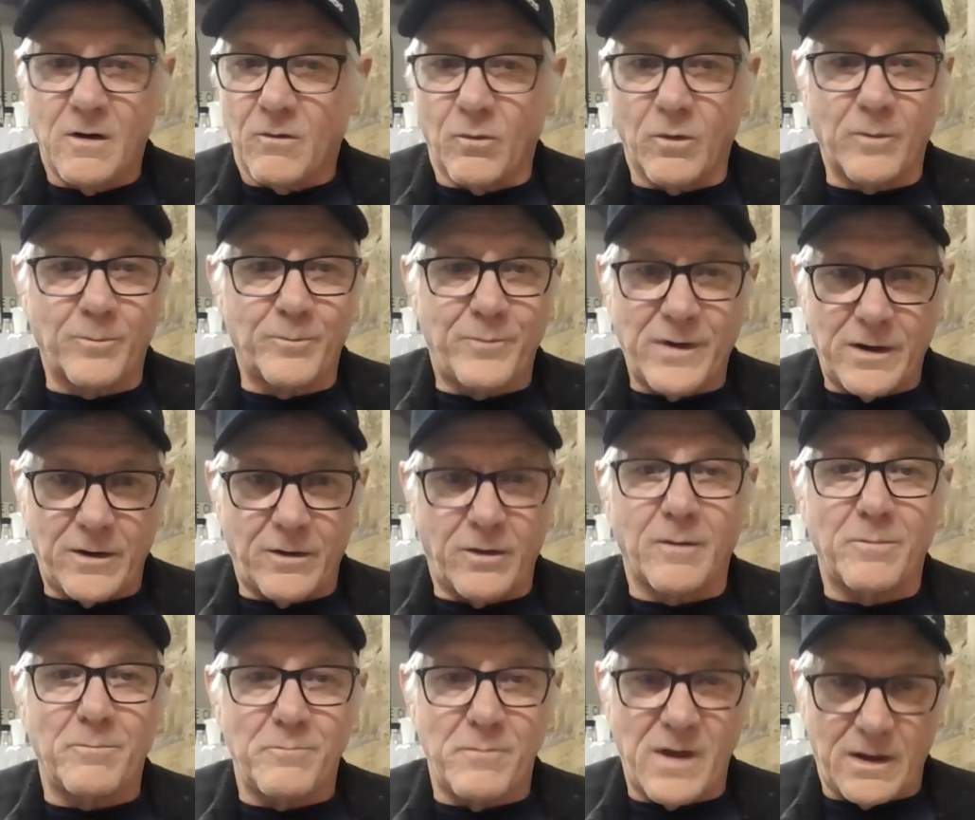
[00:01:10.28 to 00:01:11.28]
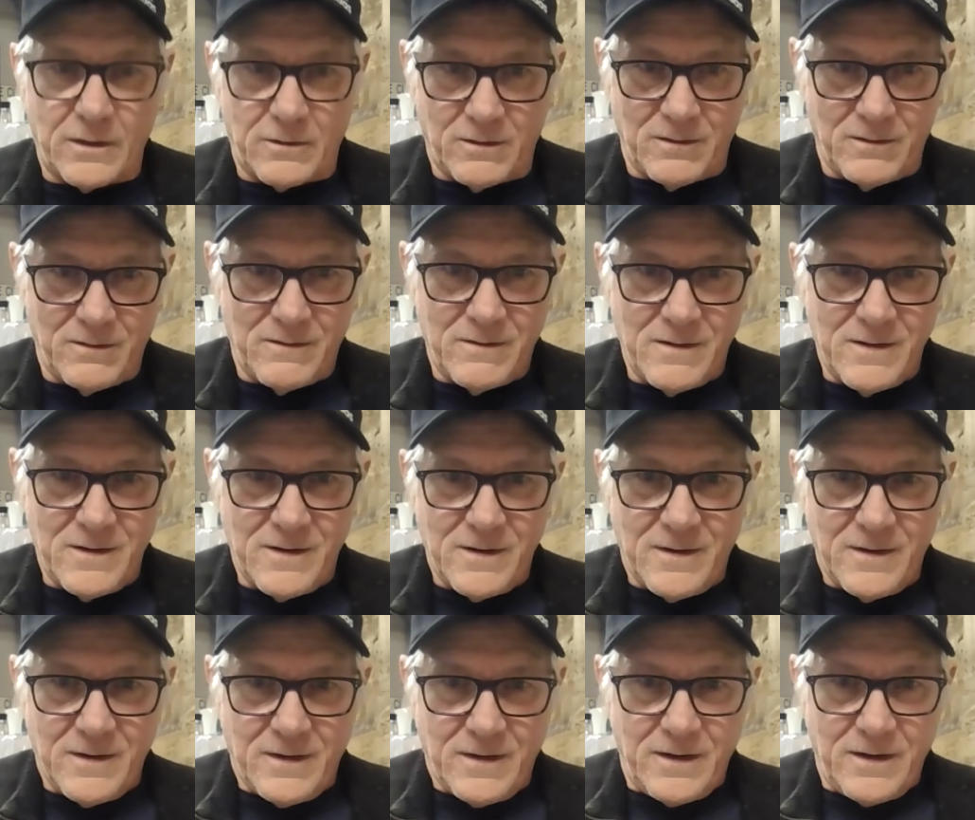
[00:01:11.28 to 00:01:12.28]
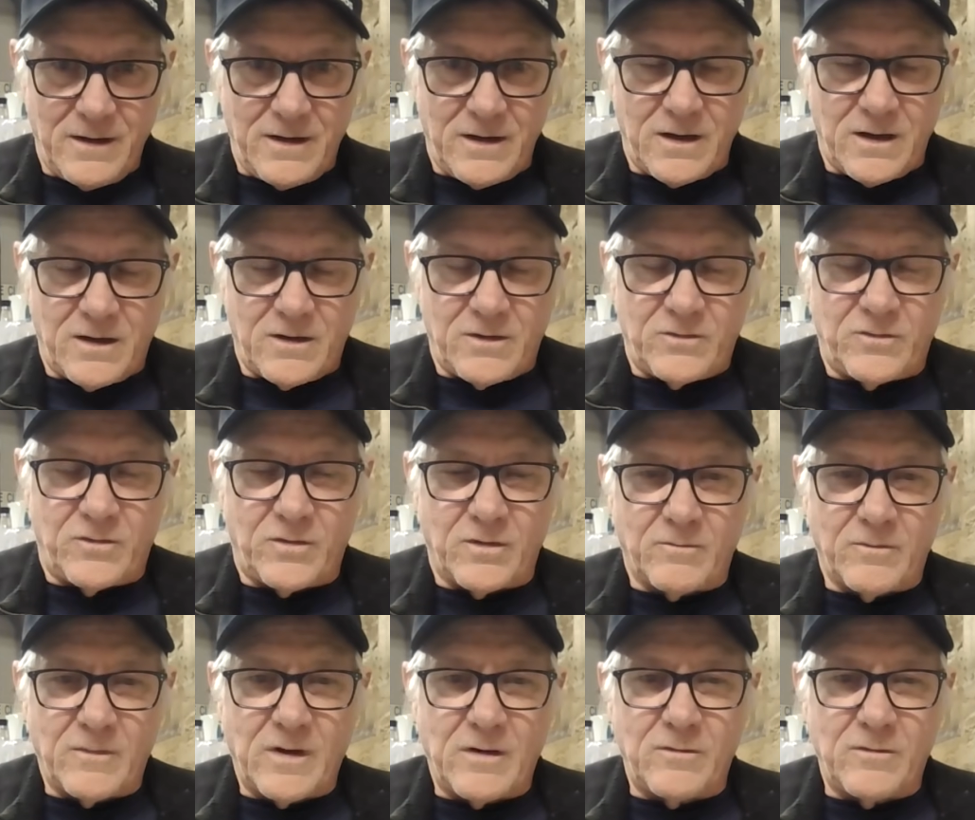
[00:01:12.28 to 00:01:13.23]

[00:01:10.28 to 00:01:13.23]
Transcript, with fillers: or better metal. And